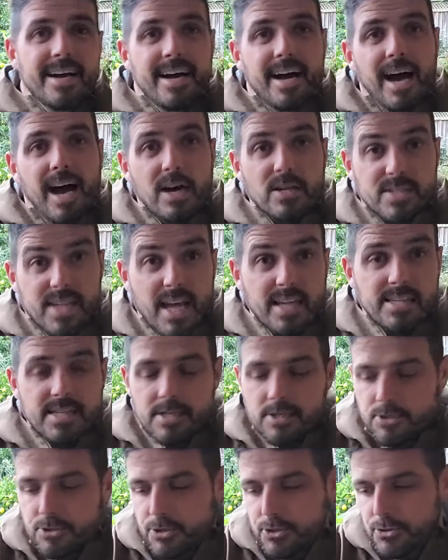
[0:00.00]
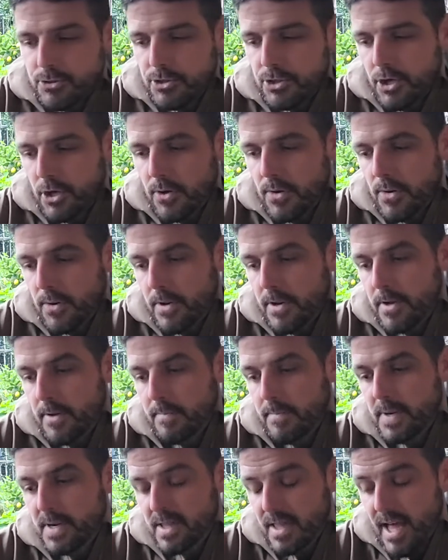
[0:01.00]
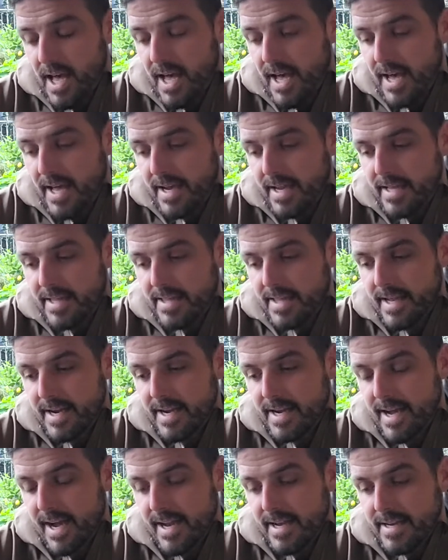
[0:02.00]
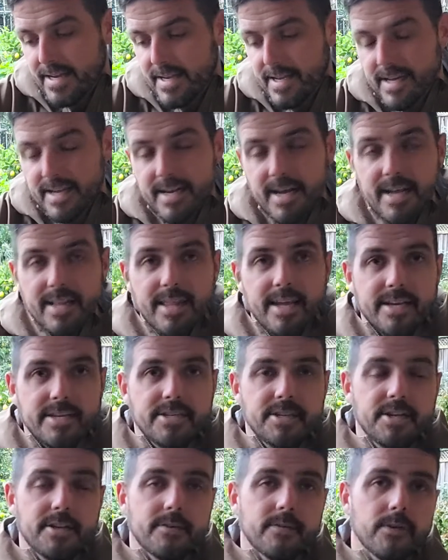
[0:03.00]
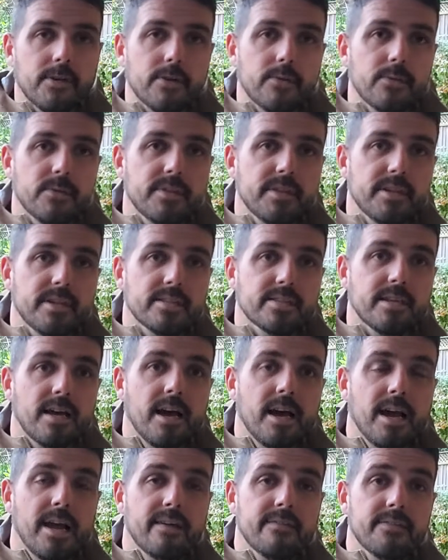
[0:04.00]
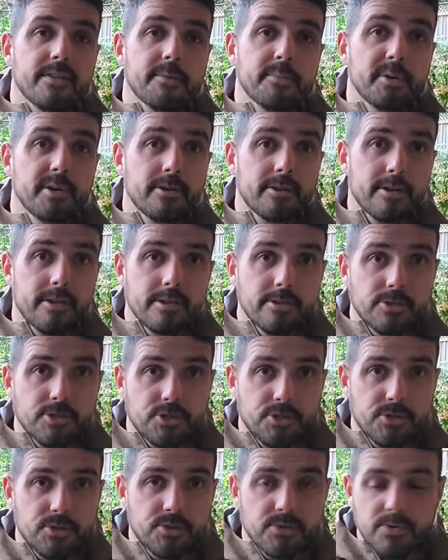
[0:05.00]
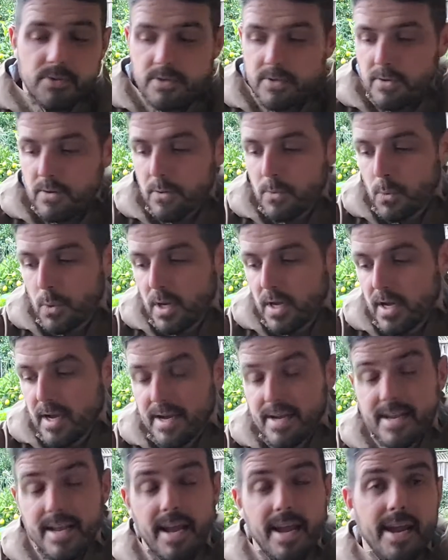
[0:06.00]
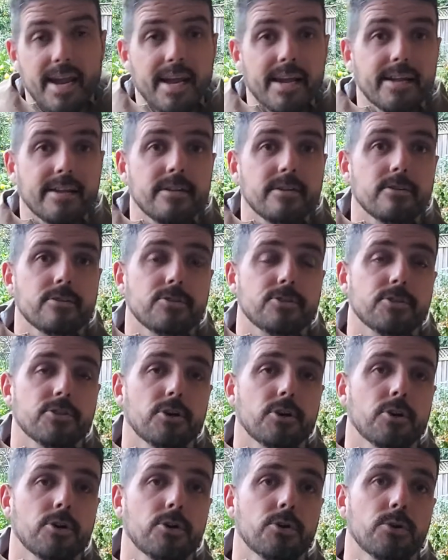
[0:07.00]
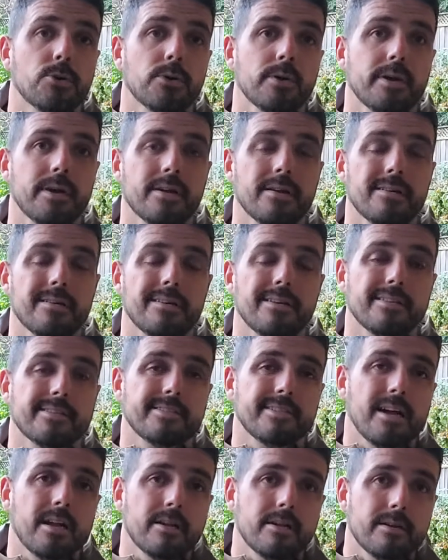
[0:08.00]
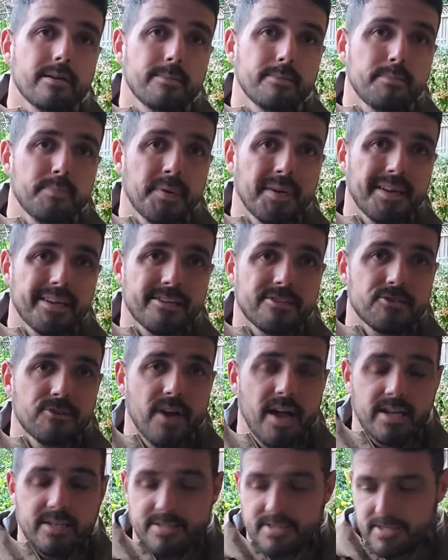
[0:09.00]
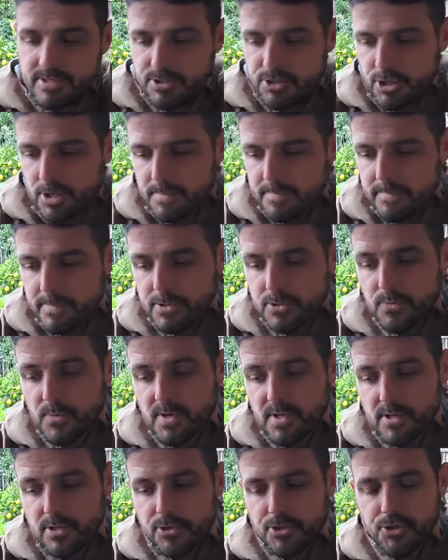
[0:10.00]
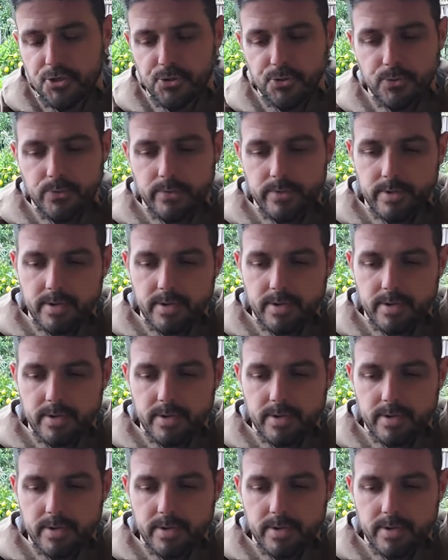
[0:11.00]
I was hesitant to do so, but glad that I kind of did. I like tinkering with things. I have the ability to tune what I can, so it's not a big drastic jump between the two.